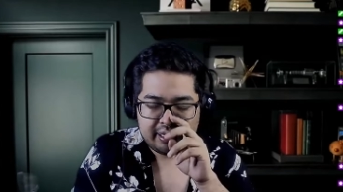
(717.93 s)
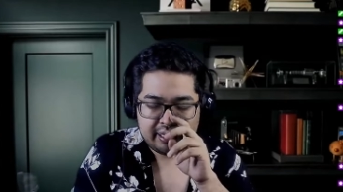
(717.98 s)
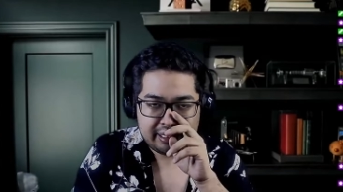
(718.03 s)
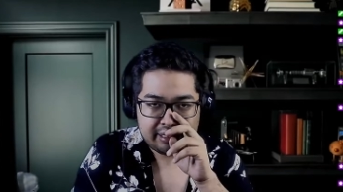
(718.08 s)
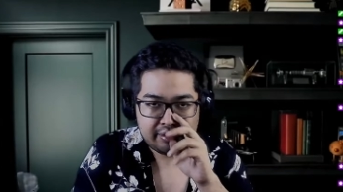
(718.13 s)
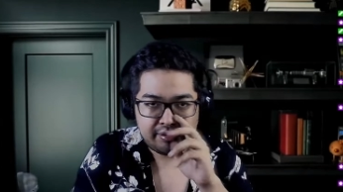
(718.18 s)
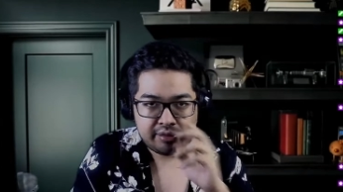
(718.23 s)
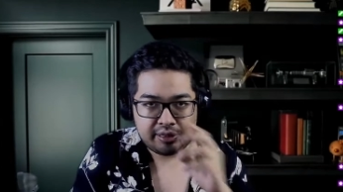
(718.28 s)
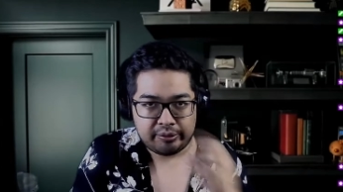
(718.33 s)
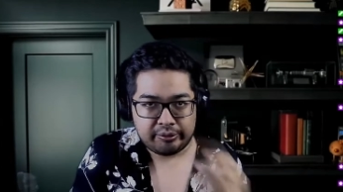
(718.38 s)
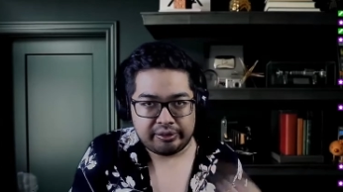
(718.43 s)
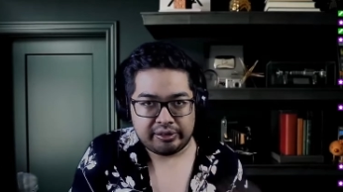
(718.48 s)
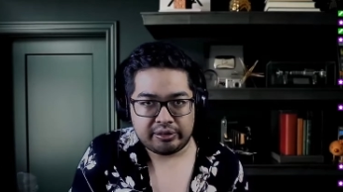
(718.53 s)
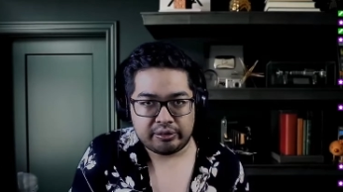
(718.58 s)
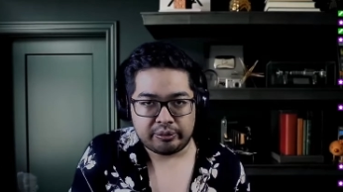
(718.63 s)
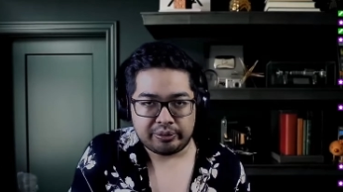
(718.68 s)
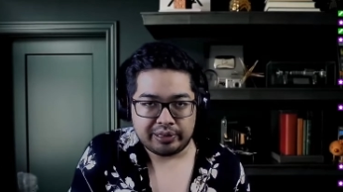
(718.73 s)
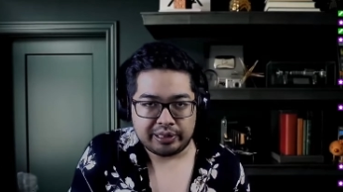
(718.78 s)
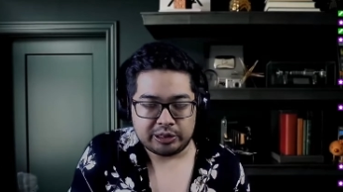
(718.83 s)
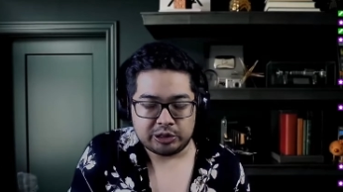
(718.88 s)
in the
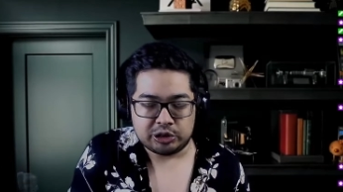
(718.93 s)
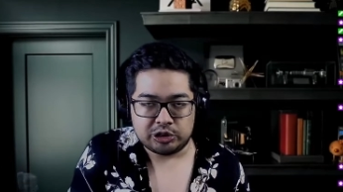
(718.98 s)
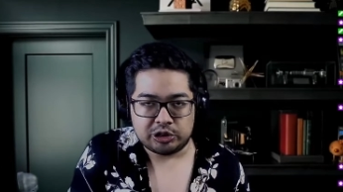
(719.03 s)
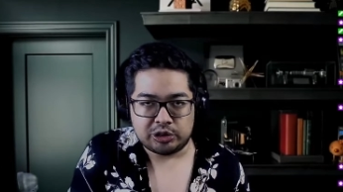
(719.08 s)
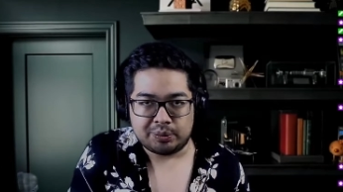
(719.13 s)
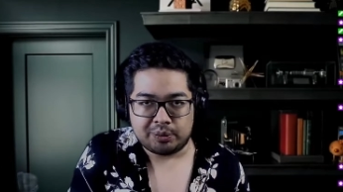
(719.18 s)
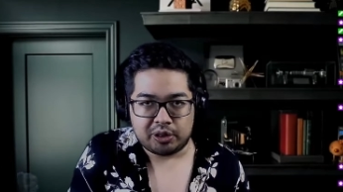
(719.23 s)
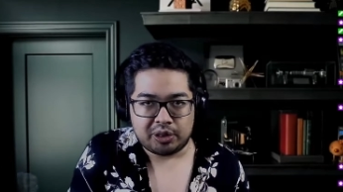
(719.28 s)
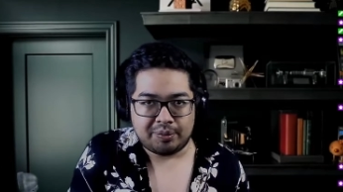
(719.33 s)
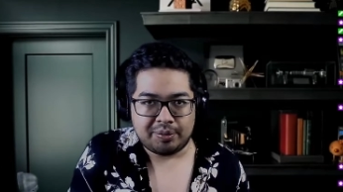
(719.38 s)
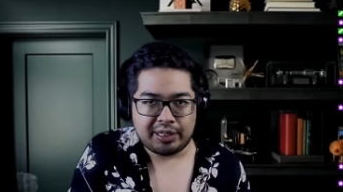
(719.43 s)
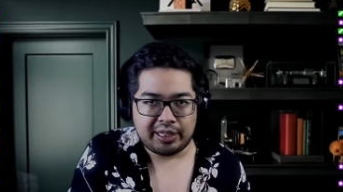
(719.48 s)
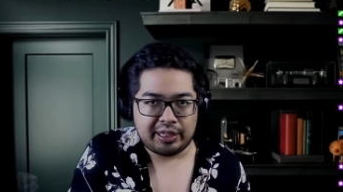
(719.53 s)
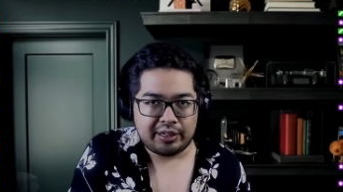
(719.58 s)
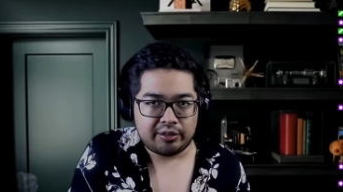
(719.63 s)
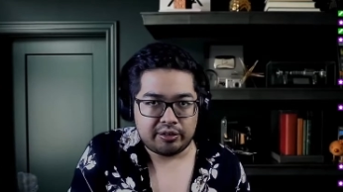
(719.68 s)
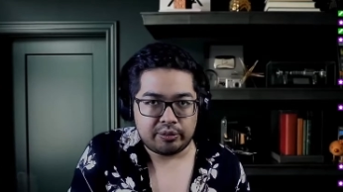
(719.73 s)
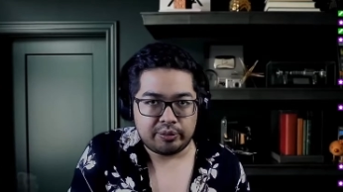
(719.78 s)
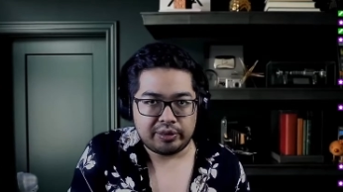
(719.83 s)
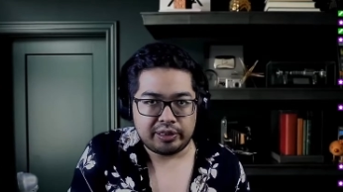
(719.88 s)
relationship or coming
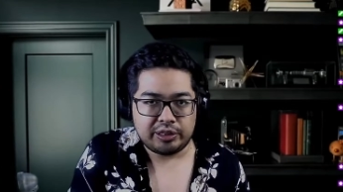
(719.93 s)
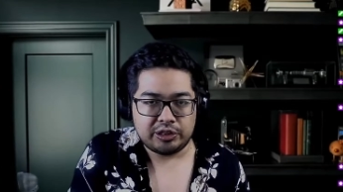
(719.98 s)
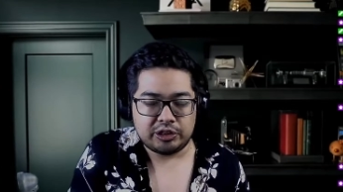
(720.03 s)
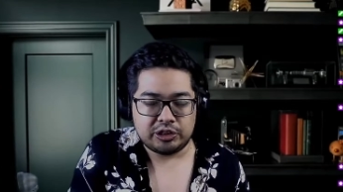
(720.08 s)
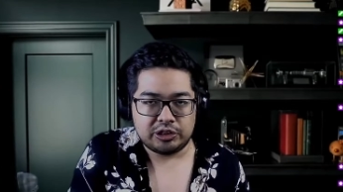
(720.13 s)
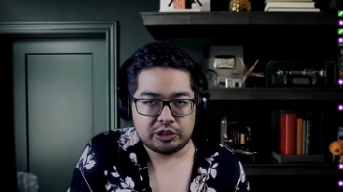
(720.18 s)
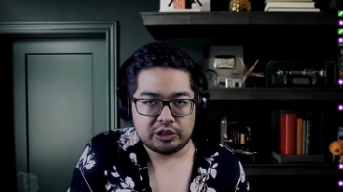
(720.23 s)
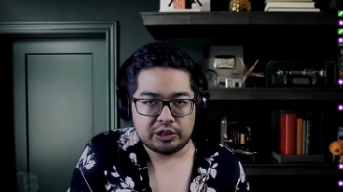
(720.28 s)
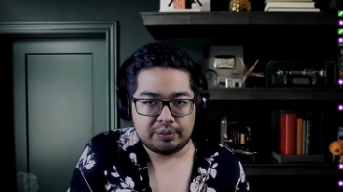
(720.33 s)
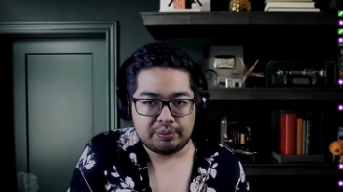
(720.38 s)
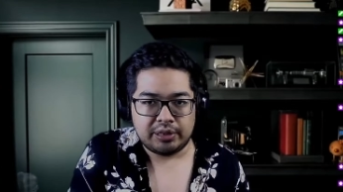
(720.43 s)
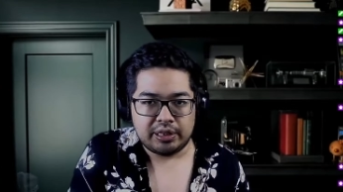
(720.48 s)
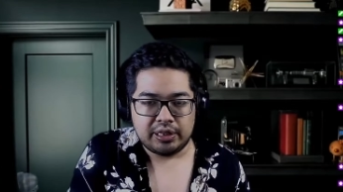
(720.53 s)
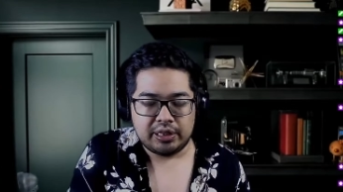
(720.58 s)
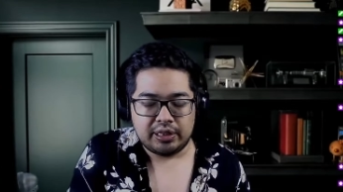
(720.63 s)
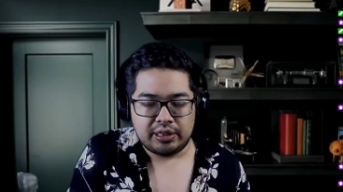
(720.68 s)
out of the relationship,